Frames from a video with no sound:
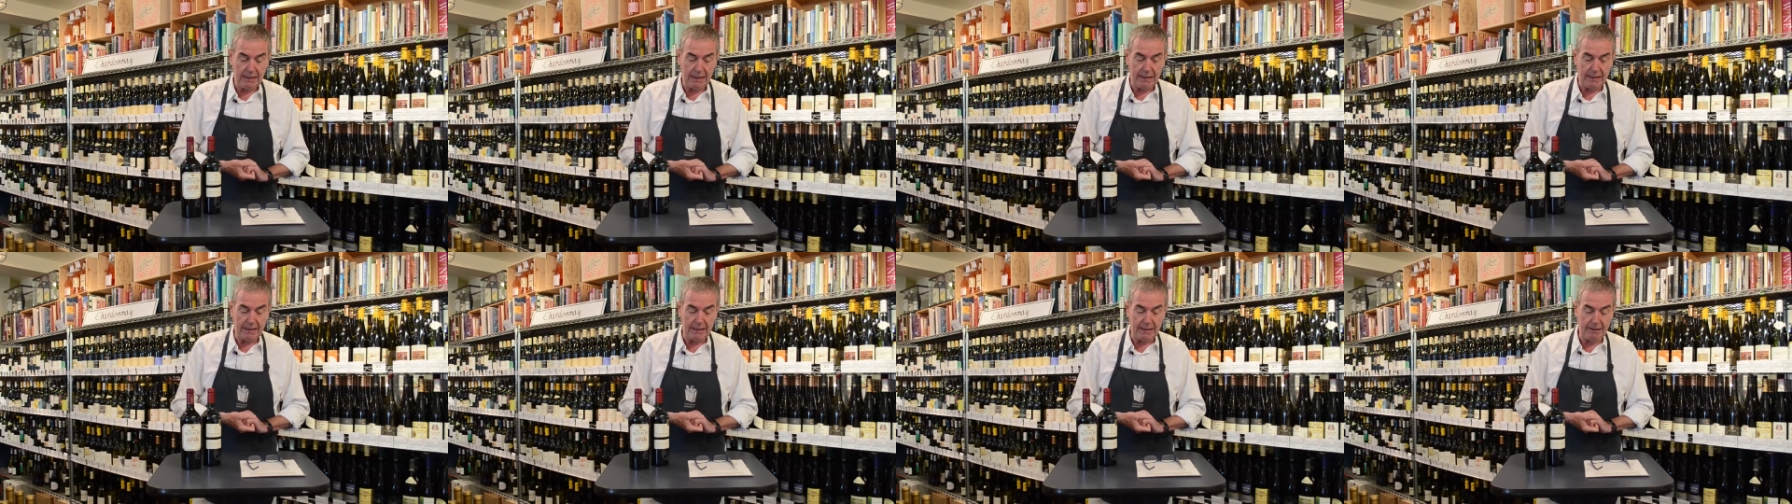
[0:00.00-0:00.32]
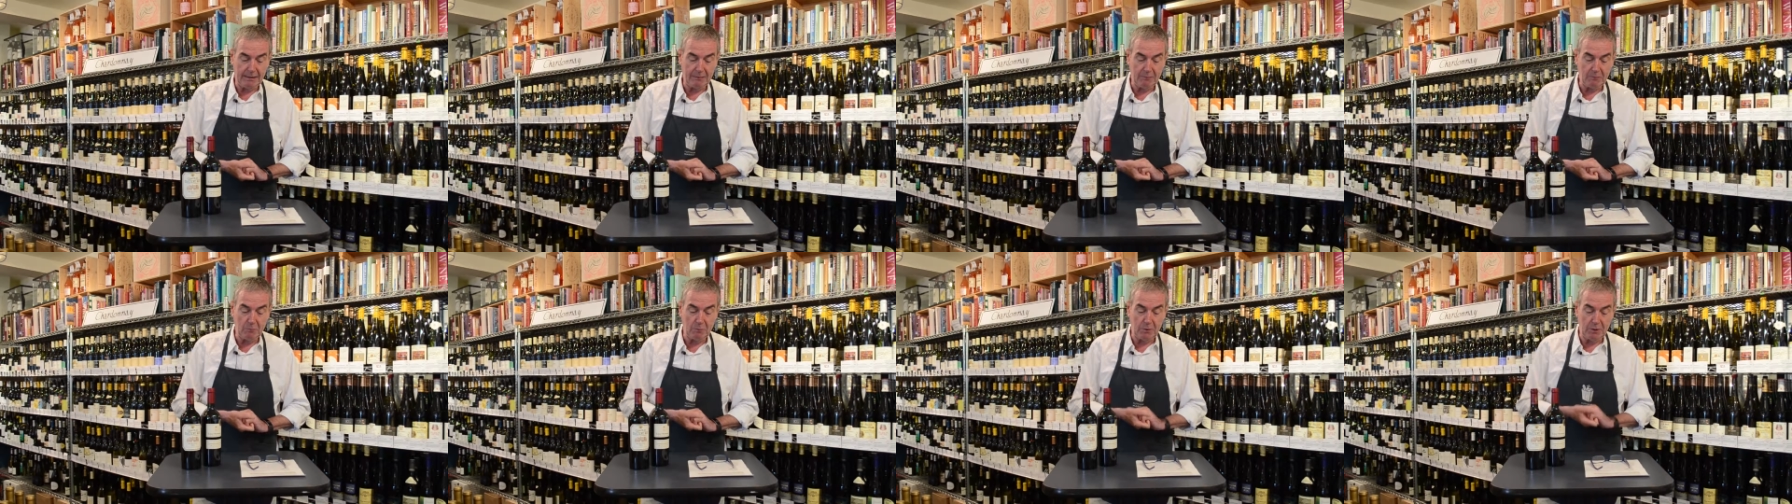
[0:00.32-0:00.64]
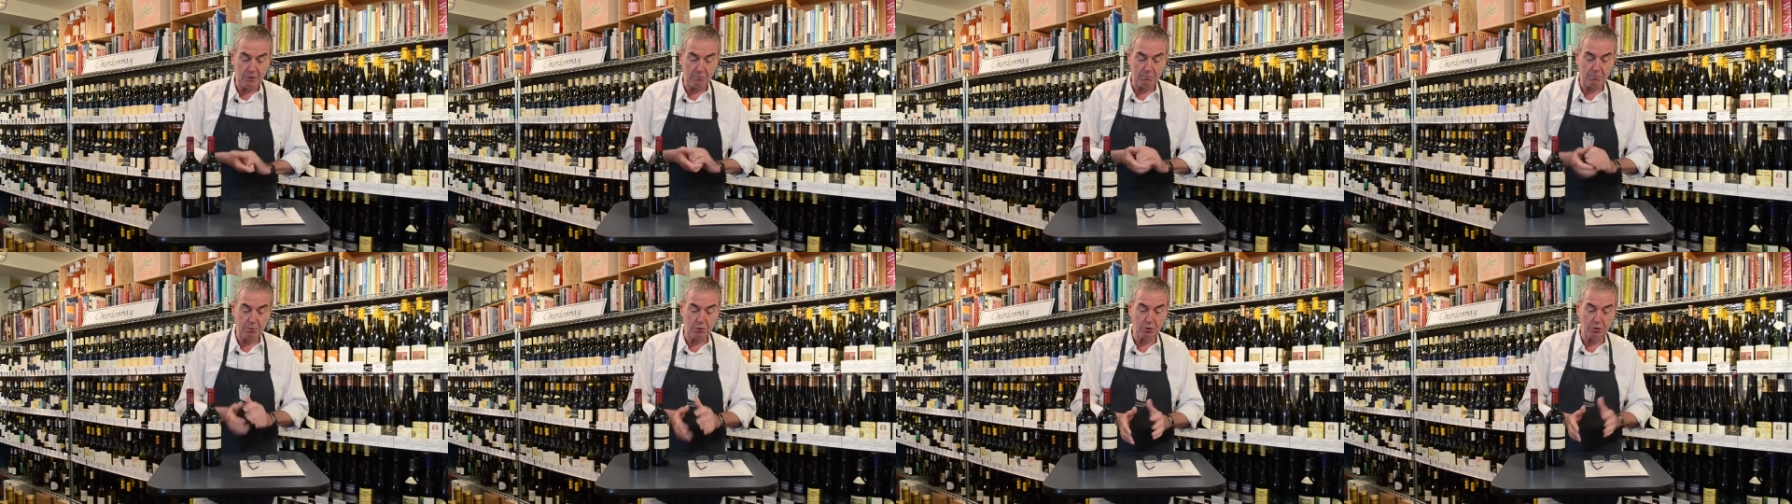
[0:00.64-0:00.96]
uh,
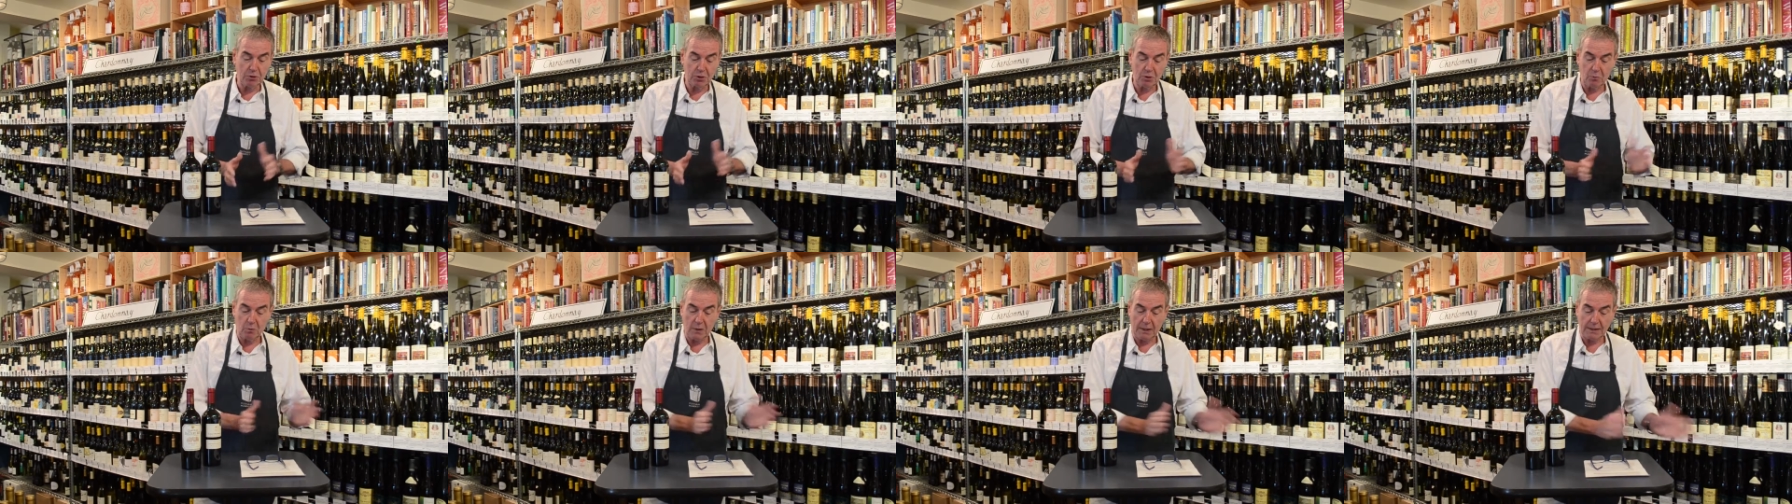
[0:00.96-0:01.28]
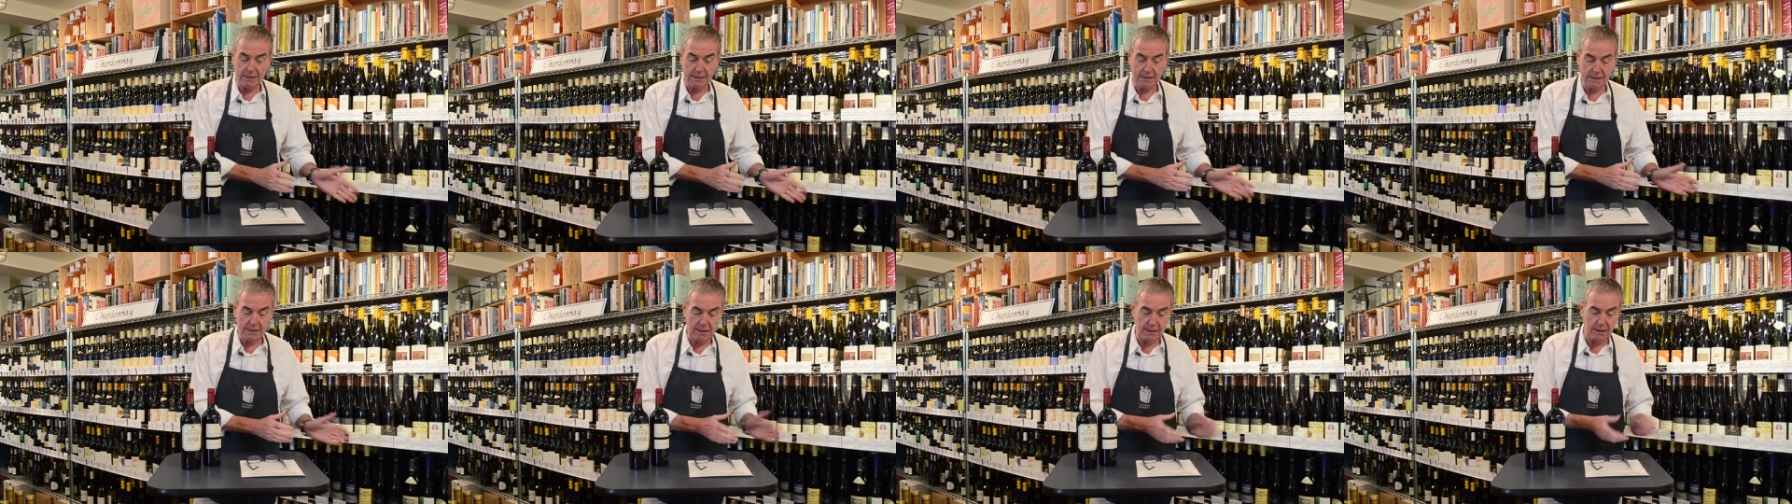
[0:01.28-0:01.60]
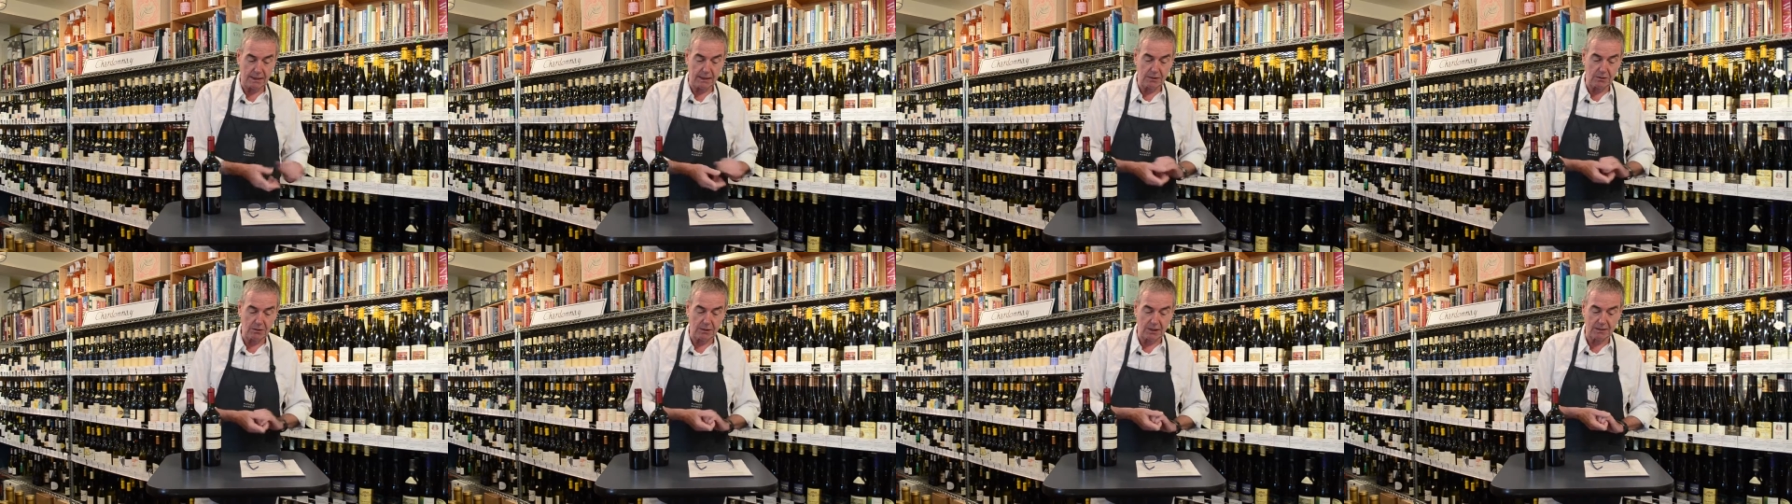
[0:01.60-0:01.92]
we'll put to one
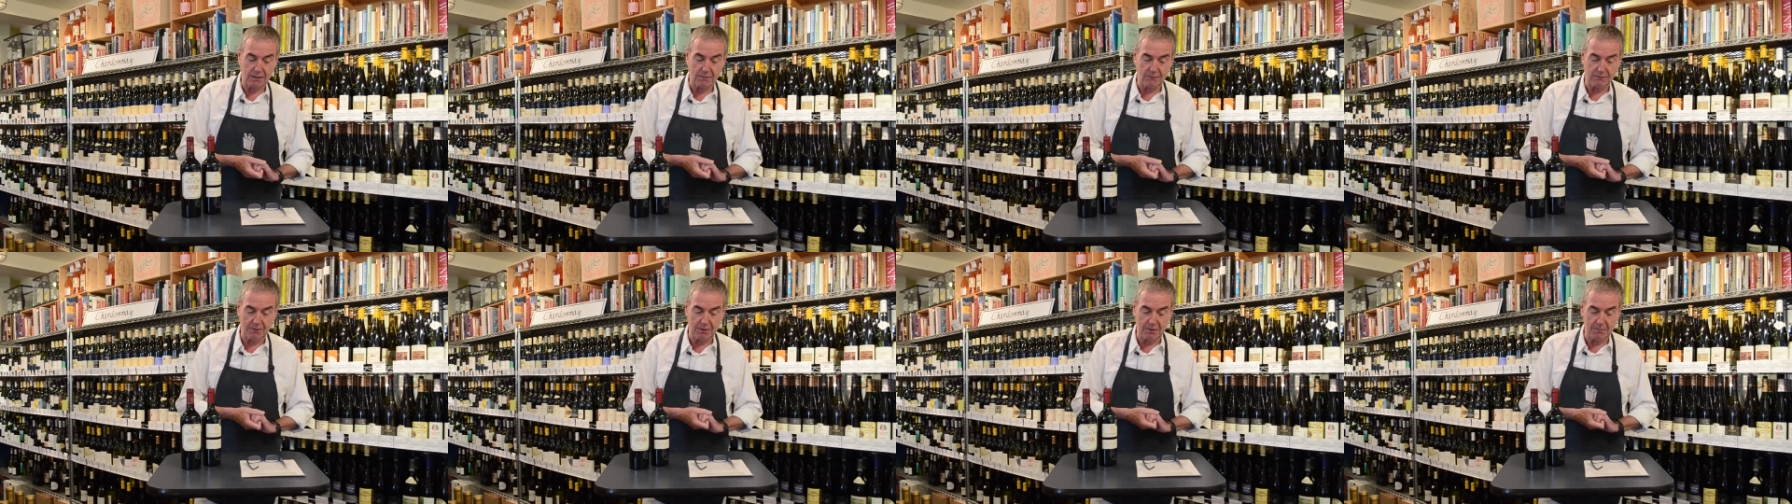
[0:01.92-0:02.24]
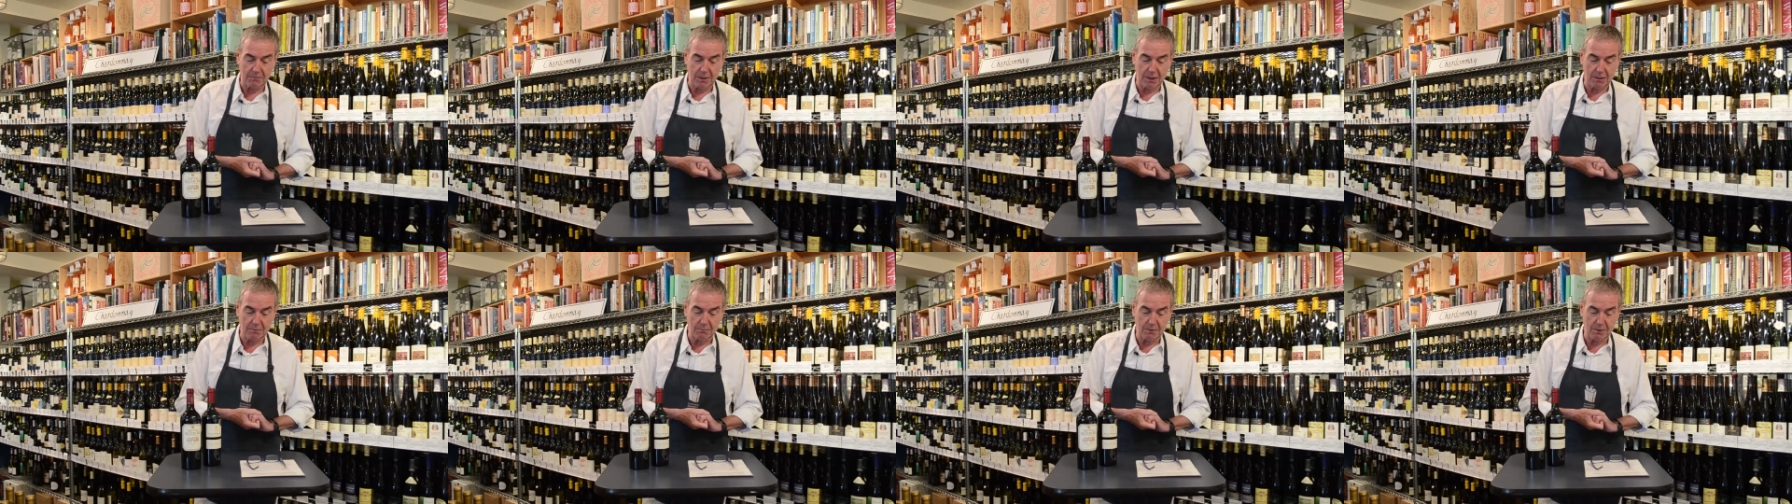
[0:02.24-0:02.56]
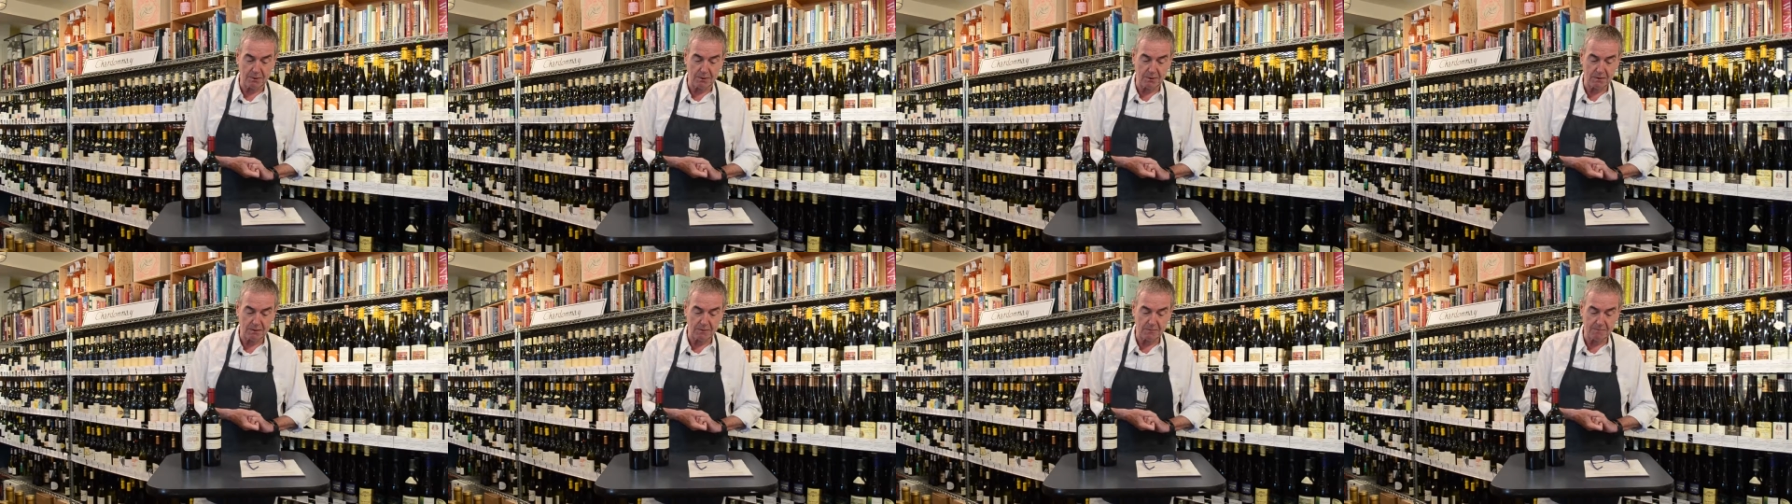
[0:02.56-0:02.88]
side just for the
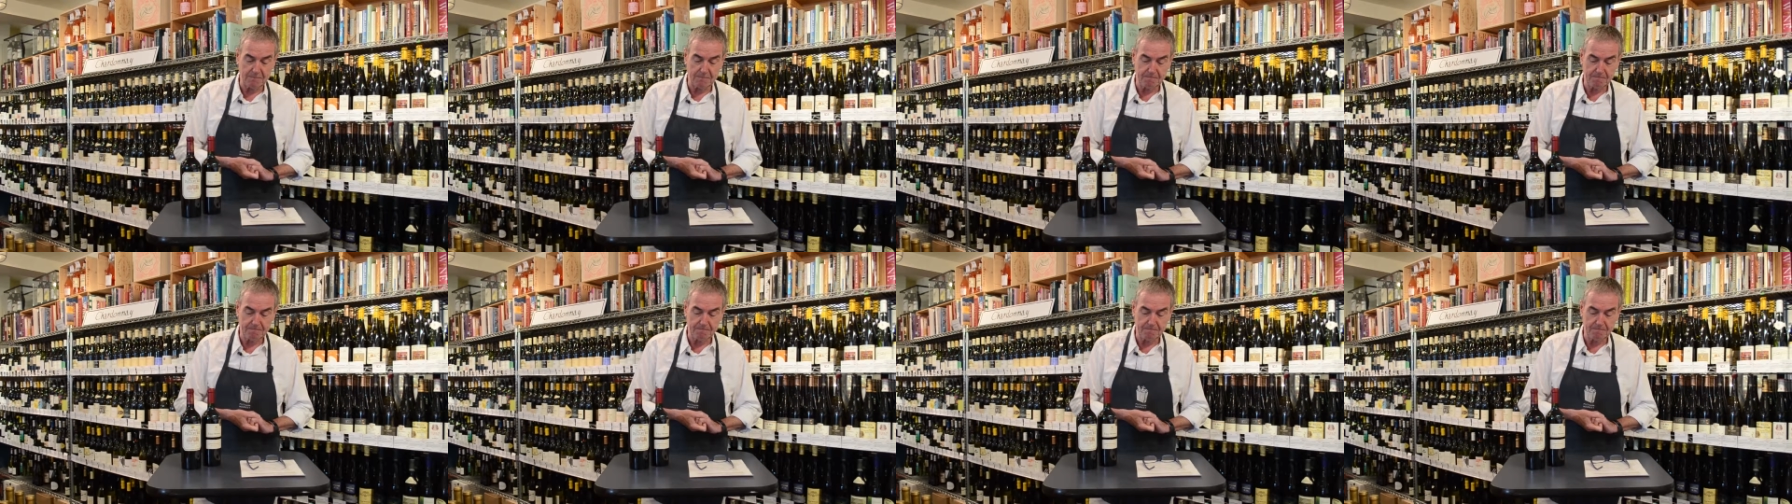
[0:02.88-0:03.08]
moment.